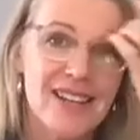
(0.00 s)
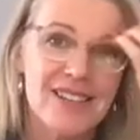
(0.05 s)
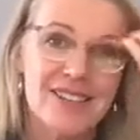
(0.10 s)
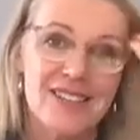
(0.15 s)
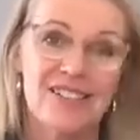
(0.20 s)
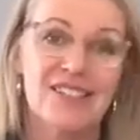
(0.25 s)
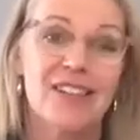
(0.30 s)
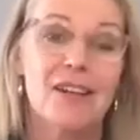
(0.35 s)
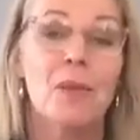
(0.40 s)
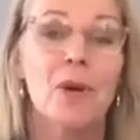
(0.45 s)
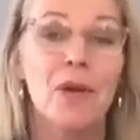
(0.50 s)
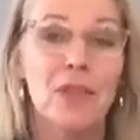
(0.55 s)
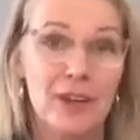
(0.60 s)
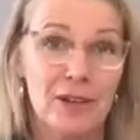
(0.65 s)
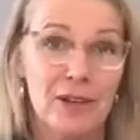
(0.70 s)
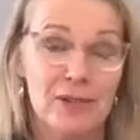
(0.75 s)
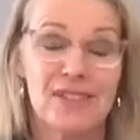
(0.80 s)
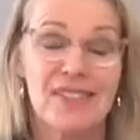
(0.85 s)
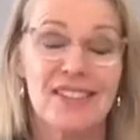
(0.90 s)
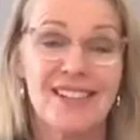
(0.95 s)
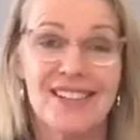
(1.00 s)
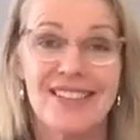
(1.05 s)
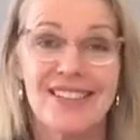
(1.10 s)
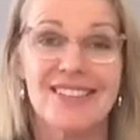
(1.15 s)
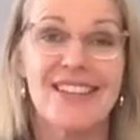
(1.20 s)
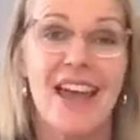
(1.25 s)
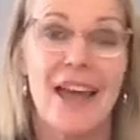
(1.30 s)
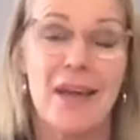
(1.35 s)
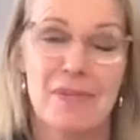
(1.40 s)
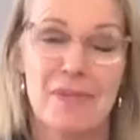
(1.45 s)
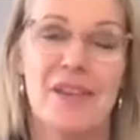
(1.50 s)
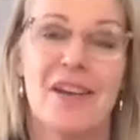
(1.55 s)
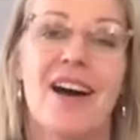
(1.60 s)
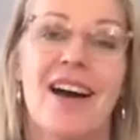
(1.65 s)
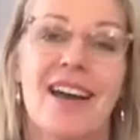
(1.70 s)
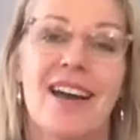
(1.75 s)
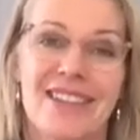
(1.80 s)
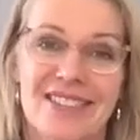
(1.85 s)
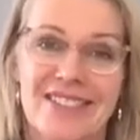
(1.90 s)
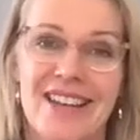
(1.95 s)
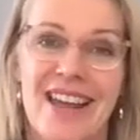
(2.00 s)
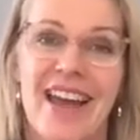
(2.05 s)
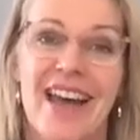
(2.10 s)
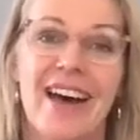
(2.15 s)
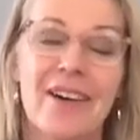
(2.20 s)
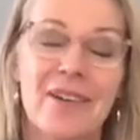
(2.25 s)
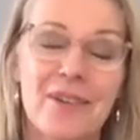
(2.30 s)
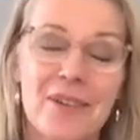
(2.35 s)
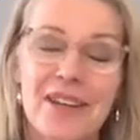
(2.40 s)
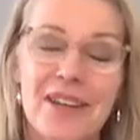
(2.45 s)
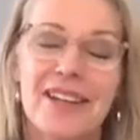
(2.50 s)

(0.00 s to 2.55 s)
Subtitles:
to see what their resilience KPI is now,